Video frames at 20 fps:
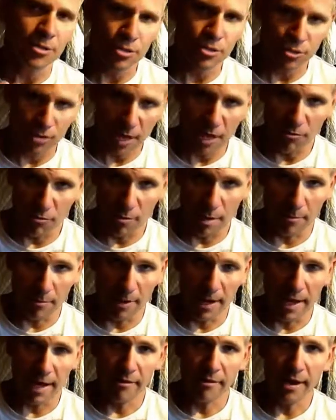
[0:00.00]
try to
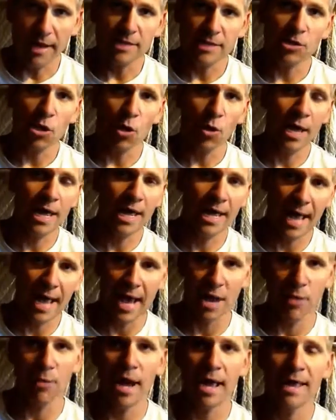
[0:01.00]
remember that, all right? So
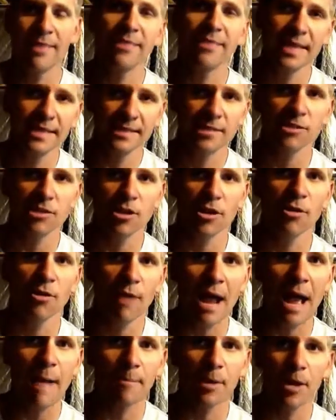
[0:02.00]
anyway, this is going to
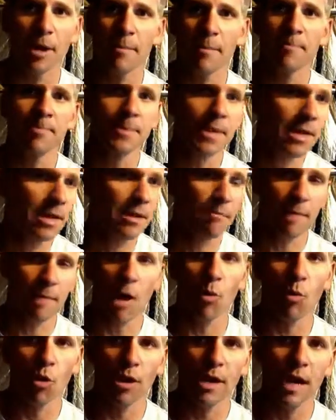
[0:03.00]
wrap up
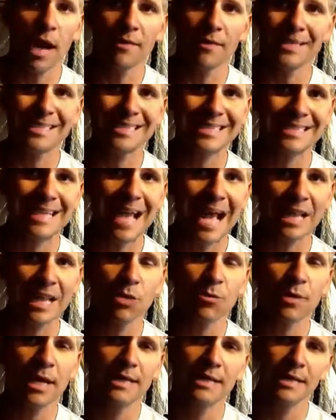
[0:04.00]
my workout. That's
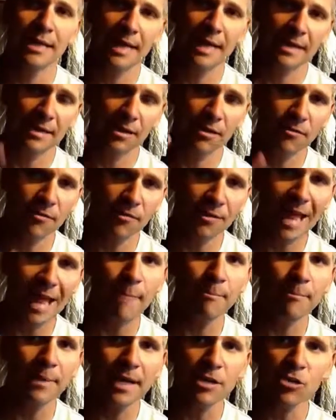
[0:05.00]
exactly what I did. I did a
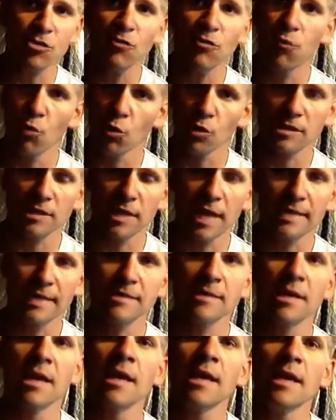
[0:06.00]
flat bench, 4
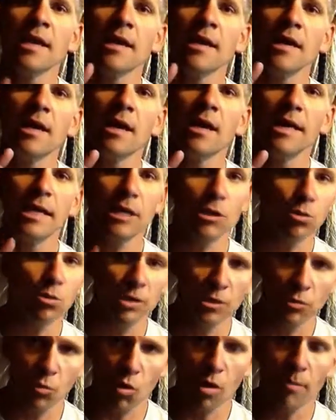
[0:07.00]
sets,
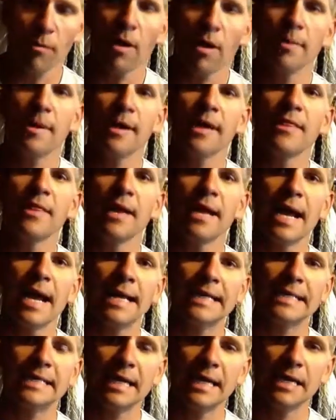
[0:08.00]
including the warm-up. Then
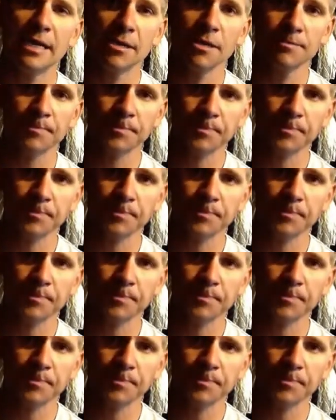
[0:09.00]
I did